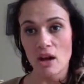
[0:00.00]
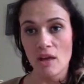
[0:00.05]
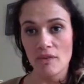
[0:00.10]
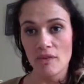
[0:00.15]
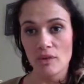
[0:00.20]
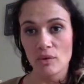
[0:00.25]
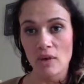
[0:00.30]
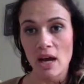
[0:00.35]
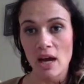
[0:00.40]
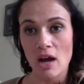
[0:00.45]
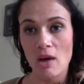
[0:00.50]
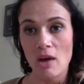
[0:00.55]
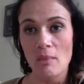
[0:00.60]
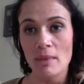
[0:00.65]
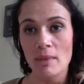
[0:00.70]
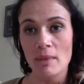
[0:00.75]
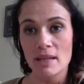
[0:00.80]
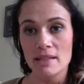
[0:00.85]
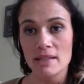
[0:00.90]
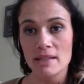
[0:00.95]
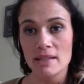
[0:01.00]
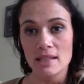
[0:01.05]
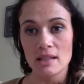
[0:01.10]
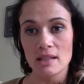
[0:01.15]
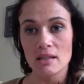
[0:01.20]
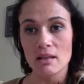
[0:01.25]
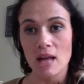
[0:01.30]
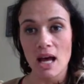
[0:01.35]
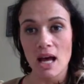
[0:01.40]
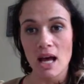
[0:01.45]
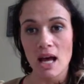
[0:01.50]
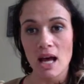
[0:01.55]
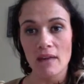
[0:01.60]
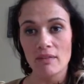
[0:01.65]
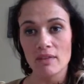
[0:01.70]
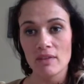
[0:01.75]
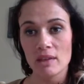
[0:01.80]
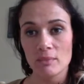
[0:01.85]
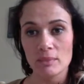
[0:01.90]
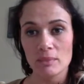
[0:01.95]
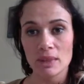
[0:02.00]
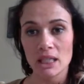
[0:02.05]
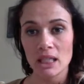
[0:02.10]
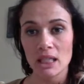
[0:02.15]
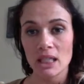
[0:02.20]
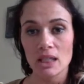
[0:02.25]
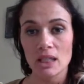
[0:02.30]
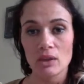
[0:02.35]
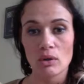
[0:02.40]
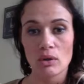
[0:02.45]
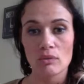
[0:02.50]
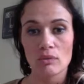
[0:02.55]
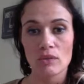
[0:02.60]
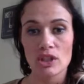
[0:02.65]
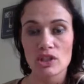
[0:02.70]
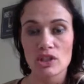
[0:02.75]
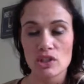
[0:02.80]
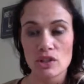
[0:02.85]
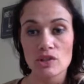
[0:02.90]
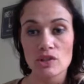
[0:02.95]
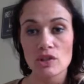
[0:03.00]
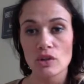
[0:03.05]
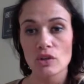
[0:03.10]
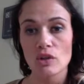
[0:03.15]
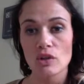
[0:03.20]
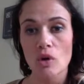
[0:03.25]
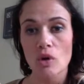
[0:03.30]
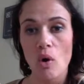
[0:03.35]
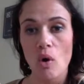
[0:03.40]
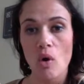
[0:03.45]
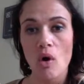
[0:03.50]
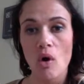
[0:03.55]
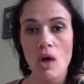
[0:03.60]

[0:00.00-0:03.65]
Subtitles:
realm until I've completed or reached a certain goal.